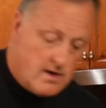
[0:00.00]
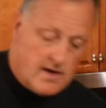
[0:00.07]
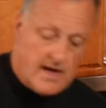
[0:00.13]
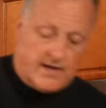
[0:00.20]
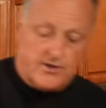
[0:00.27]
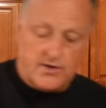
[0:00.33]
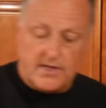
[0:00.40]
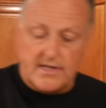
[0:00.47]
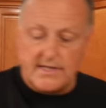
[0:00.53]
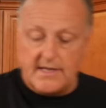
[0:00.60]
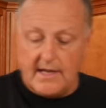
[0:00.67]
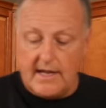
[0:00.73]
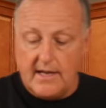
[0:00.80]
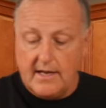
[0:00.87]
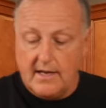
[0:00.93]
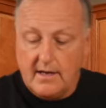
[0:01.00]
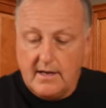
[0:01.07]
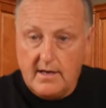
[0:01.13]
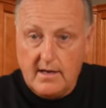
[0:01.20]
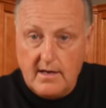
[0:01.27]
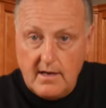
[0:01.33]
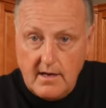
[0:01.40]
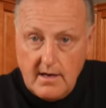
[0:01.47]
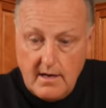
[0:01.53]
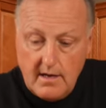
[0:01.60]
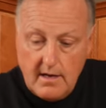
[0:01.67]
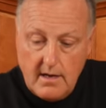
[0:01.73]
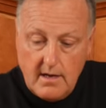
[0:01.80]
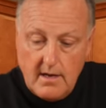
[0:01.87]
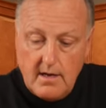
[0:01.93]
As you can see,
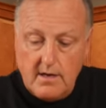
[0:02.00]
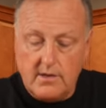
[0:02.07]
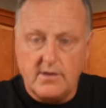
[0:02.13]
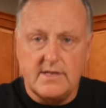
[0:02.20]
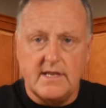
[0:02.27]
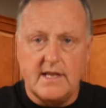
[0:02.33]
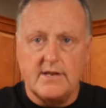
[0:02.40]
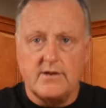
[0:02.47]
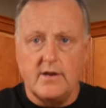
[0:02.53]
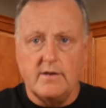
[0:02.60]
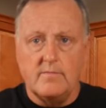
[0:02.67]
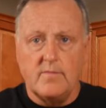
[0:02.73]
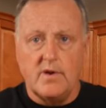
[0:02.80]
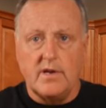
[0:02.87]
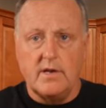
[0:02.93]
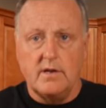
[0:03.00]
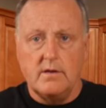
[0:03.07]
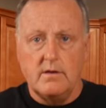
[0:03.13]
you see that, Trenton, pretty good?